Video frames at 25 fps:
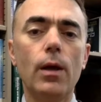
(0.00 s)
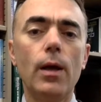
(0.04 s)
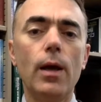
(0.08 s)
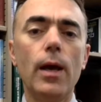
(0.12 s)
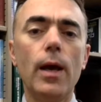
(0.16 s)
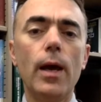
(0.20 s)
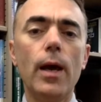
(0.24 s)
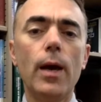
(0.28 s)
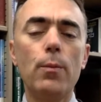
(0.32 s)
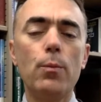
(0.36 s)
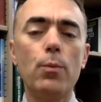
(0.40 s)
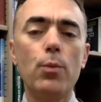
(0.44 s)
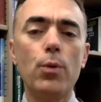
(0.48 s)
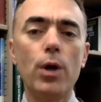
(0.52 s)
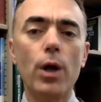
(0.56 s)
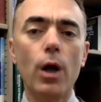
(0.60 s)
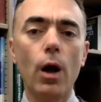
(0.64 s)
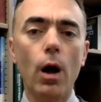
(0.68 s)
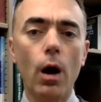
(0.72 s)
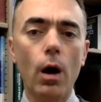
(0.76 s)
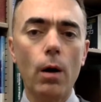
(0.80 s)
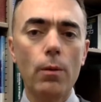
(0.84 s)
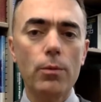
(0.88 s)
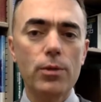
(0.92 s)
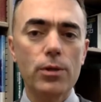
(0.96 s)
Every
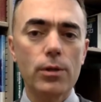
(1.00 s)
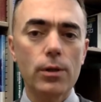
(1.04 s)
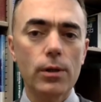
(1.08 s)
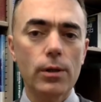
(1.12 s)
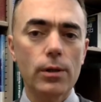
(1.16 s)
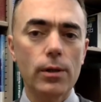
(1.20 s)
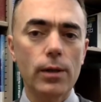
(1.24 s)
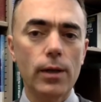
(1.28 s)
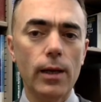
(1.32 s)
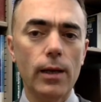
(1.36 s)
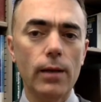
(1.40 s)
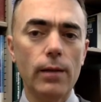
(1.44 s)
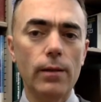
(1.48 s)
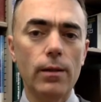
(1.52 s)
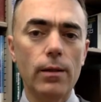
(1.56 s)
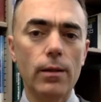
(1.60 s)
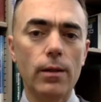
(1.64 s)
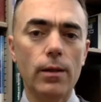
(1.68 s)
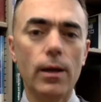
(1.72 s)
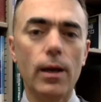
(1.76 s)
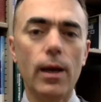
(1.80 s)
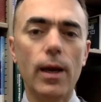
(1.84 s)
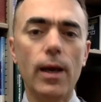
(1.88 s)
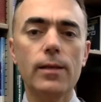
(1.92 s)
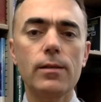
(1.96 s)
object
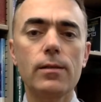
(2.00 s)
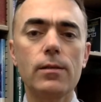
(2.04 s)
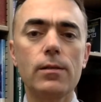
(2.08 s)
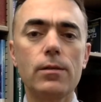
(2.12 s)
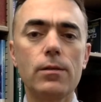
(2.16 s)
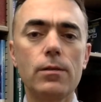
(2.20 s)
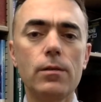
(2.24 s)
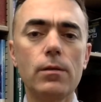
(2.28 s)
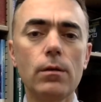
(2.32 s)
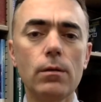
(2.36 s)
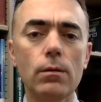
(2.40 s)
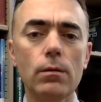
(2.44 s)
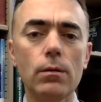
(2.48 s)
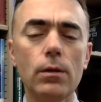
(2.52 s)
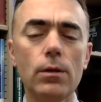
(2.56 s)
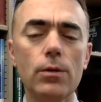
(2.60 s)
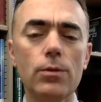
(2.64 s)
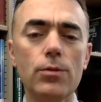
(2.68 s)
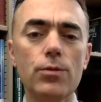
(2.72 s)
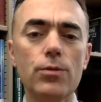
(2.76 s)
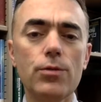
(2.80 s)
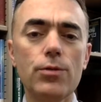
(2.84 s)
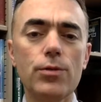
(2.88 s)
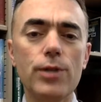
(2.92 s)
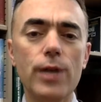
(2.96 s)
that has a circular
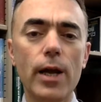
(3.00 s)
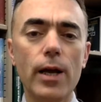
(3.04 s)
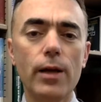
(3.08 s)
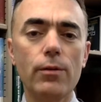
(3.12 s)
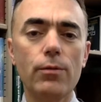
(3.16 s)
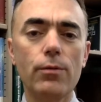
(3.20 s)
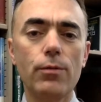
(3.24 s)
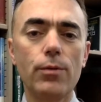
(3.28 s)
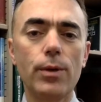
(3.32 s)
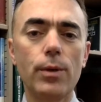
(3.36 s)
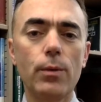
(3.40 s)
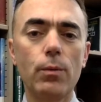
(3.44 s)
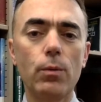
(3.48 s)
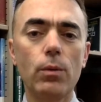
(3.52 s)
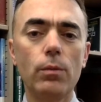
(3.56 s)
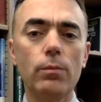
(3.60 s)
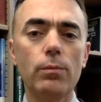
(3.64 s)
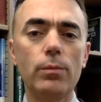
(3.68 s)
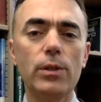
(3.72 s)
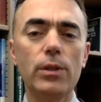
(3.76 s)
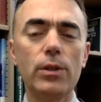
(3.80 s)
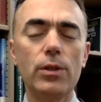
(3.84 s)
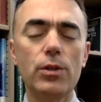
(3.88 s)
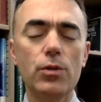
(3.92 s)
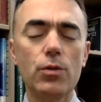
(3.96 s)
trajectory will
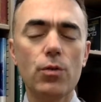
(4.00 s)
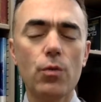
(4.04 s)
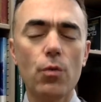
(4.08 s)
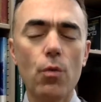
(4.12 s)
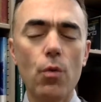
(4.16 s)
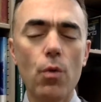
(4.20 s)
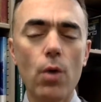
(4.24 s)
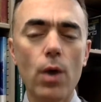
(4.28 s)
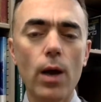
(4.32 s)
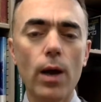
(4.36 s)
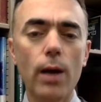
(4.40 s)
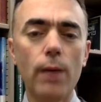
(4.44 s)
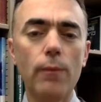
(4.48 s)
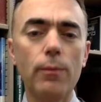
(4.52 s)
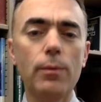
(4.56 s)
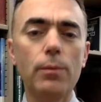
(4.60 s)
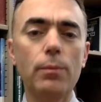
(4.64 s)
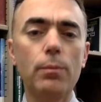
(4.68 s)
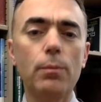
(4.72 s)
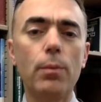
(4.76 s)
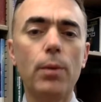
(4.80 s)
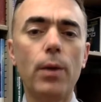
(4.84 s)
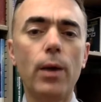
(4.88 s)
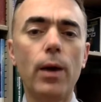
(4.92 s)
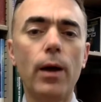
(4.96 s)
be described
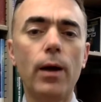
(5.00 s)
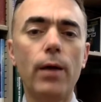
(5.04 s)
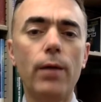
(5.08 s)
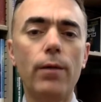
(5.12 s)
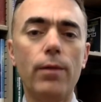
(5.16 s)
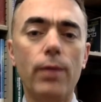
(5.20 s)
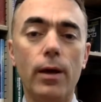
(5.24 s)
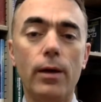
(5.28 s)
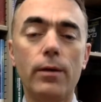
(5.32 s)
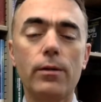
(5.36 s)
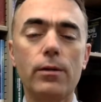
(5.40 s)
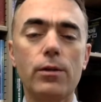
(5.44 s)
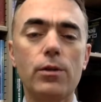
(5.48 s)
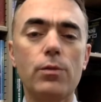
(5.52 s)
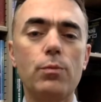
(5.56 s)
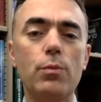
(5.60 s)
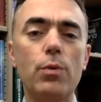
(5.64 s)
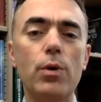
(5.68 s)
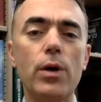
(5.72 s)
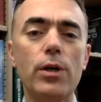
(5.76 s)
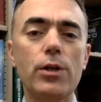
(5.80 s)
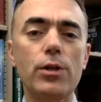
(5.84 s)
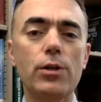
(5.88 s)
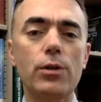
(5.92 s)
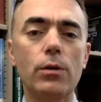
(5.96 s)
by that
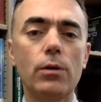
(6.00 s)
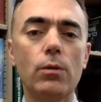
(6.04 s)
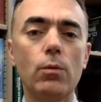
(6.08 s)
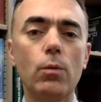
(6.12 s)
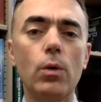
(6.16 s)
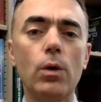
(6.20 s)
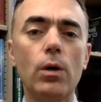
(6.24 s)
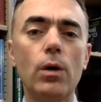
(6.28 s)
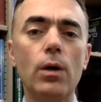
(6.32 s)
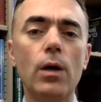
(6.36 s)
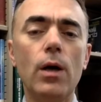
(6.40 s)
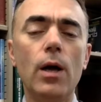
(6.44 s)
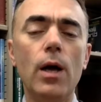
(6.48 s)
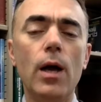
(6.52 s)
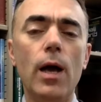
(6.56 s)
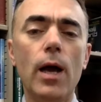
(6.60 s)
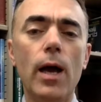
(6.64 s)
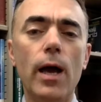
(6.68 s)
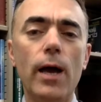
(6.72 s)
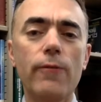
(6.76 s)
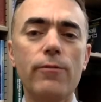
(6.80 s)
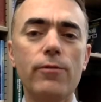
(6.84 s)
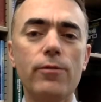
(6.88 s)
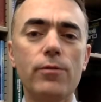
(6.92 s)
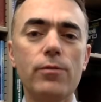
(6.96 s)
expression, where
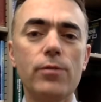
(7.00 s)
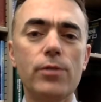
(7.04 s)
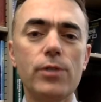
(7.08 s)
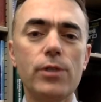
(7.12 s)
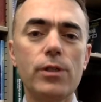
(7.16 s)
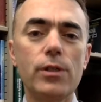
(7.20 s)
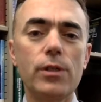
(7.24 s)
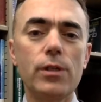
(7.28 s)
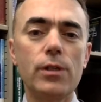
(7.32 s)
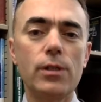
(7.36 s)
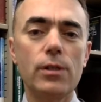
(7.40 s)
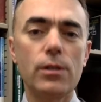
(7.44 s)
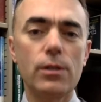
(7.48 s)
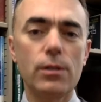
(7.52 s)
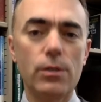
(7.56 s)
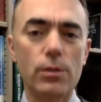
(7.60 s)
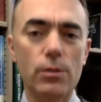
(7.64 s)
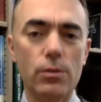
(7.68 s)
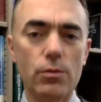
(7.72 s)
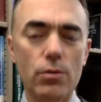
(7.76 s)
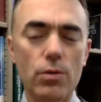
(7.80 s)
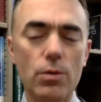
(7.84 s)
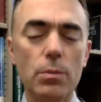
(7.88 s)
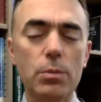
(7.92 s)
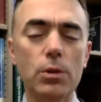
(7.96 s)
F sub c is the
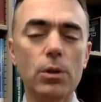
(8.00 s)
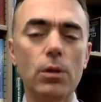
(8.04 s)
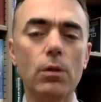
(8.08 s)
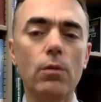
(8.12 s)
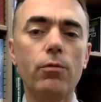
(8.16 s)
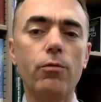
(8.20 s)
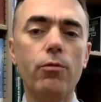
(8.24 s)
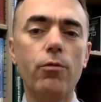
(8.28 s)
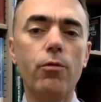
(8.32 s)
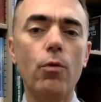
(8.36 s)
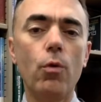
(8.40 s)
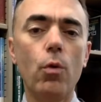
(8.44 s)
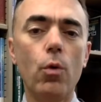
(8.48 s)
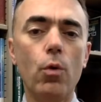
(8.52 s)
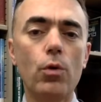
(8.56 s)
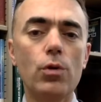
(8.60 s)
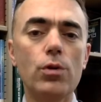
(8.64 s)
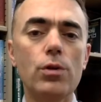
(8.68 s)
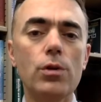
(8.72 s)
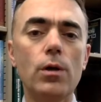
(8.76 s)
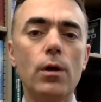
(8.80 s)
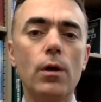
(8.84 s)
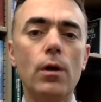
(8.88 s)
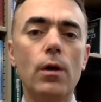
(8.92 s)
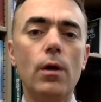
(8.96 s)
centripetal
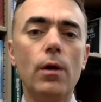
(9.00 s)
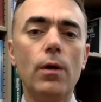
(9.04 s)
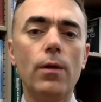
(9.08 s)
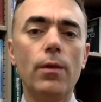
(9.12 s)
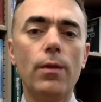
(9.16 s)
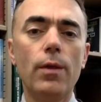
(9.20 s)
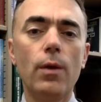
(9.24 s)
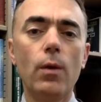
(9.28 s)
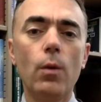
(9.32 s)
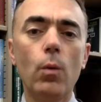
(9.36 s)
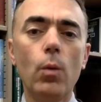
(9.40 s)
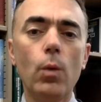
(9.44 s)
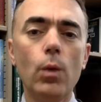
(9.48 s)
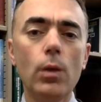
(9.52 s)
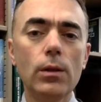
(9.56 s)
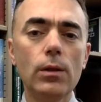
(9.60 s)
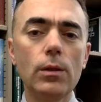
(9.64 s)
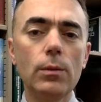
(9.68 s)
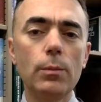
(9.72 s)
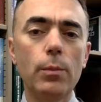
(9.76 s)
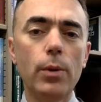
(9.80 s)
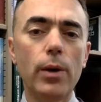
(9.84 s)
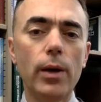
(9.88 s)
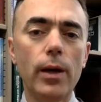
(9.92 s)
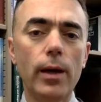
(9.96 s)
force that will
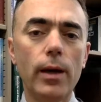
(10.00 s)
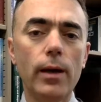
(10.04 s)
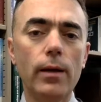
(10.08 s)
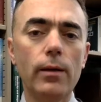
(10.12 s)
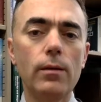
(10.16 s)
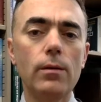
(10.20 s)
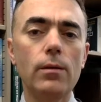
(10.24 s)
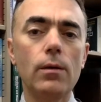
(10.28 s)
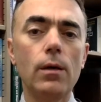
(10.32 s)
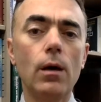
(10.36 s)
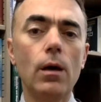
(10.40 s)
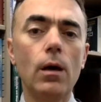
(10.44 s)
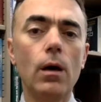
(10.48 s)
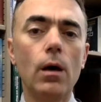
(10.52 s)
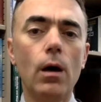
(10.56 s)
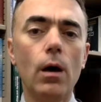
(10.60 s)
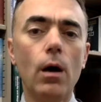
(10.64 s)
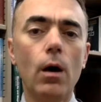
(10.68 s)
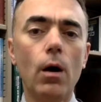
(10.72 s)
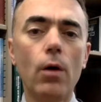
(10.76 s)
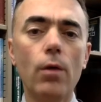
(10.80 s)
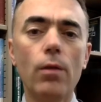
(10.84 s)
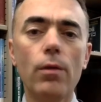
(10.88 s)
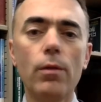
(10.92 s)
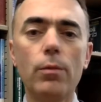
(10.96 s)
depend
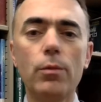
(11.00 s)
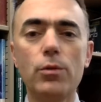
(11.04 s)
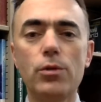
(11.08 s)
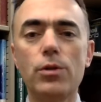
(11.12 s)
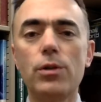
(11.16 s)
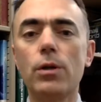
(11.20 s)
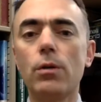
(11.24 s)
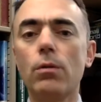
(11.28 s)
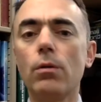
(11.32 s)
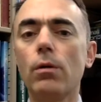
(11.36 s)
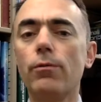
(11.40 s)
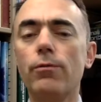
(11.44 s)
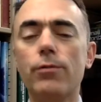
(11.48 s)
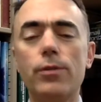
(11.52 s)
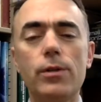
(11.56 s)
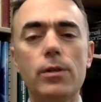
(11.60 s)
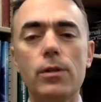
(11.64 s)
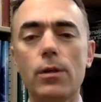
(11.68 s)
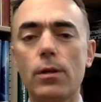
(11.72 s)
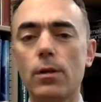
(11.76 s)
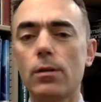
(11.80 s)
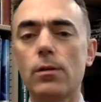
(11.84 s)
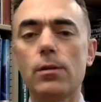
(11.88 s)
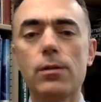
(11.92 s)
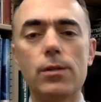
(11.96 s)
on the particular
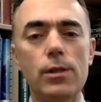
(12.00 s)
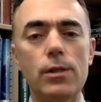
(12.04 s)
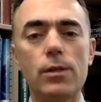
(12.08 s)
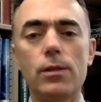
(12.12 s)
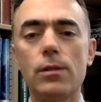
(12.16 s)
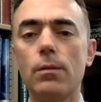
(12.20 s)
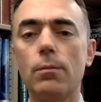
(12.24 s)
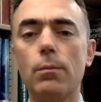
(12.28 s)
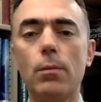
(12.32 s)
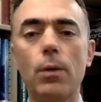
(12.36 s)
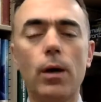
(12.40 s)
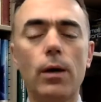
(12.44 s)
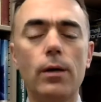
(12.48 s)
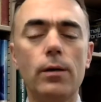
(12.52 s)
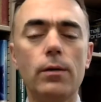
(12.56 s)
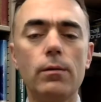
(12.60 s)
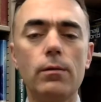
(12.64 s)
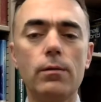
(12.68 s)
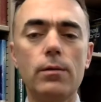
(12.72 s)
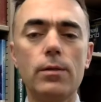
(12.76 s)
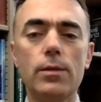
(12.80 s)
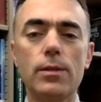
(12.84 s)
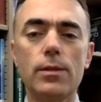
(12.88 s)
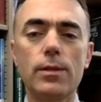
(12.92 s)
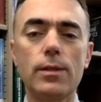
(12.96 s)
physical system
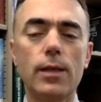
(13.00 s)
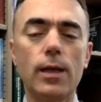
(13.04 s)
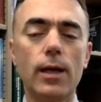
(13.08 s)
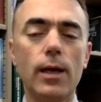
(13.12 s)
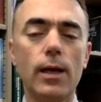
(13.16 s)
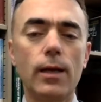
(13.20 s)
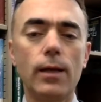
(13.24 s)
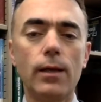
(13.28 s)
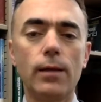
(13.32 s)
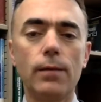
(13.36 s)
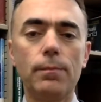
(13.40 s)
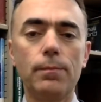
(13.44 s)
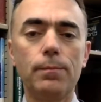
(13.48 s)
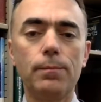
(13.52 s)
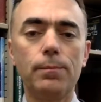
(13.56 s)
under study.